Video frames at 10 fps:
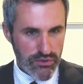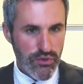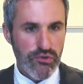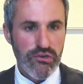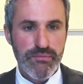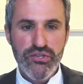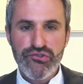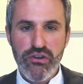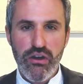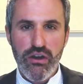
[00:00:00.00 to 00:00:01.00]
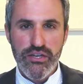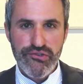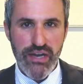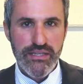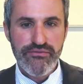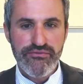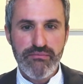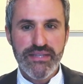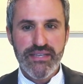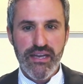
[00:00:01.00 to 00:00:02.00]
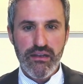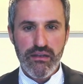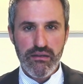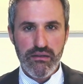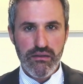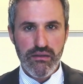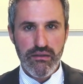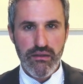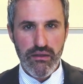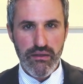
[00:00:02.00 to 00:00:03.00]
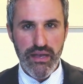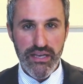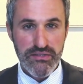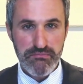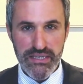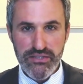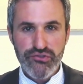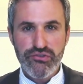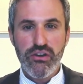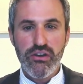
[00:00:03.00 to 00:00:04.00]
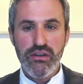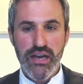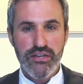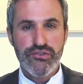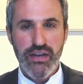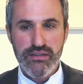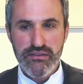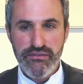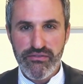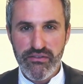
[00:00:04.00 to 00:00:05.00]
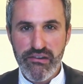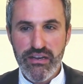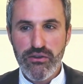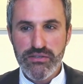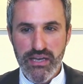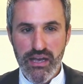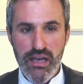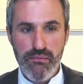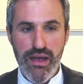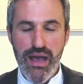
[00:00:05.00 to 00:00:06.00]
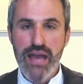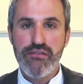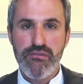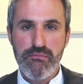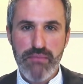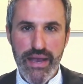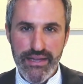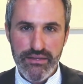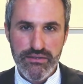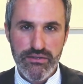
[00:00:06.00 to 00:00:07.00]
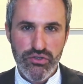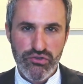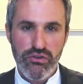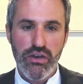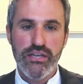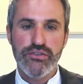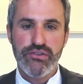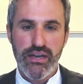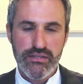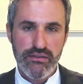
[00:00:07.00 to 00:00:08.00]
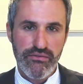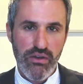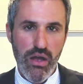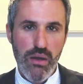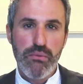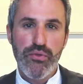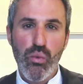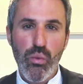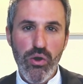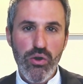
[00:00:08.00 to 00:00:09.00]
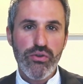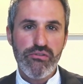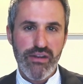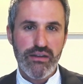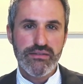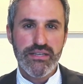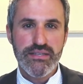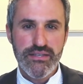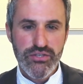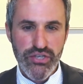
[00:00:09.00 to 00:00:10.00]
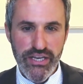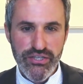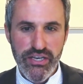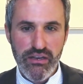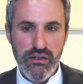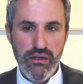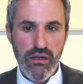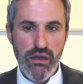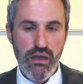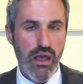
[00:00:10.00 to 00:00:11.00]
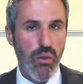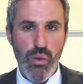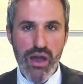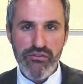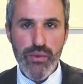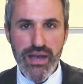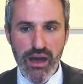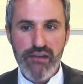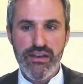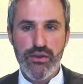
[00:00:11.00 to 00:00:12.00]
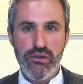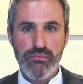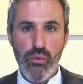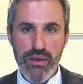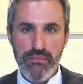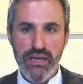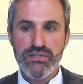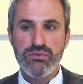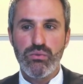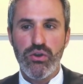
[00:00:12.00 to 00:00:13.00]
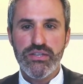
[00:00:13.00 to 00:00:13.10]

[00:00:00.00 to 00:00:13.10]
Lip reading: So Europe is strong and attractive for medtech. It has been strong and attractive for a very long time, and it remains strong and attractive. But the world around us is changing, and wherever we are in Europe, we must